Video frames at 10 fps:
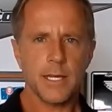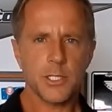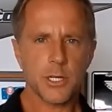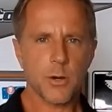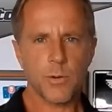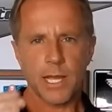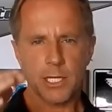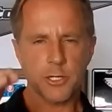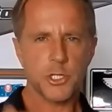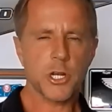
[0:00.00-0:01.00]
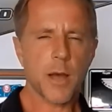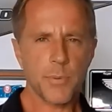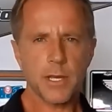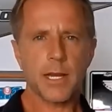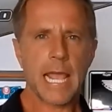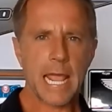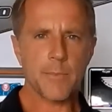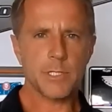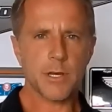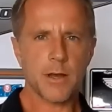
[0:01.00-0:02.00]
So as you're shopping on
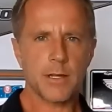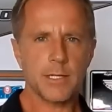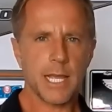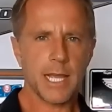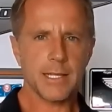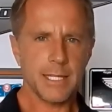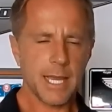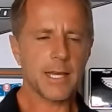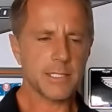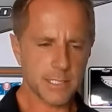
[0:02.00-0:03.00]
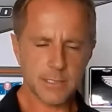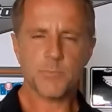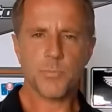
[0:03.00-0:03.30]
Amazon, and yes,